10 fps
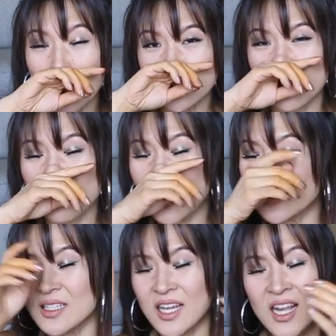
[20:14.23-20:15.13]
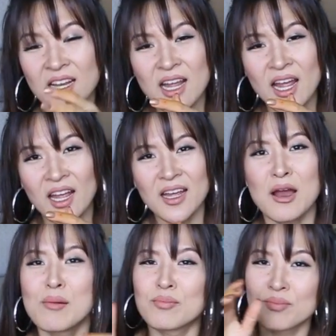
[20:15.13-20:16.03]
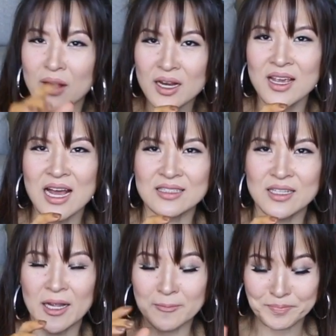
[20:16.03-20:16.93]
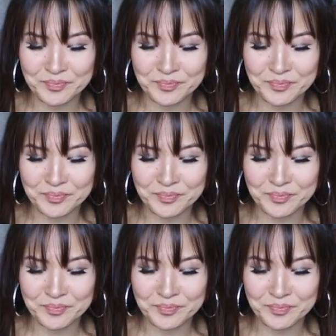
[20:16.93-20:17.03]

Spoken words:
So it's eating, broadcasting.